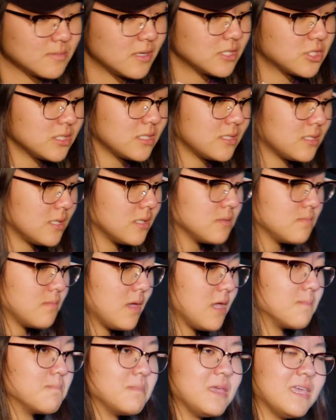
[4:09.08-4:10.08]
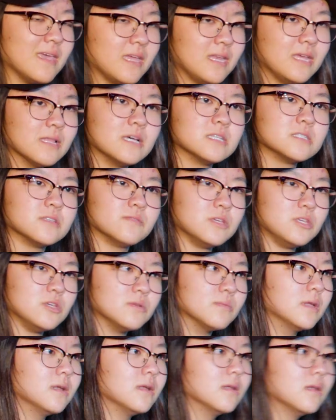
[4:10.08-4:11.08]
much as it doesn't make me any less of a
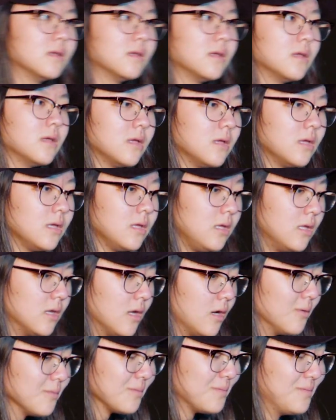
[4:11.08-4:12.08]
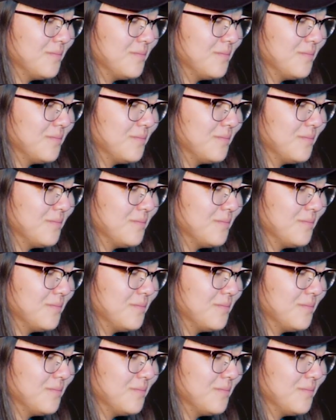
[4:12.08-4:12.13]
human. You know,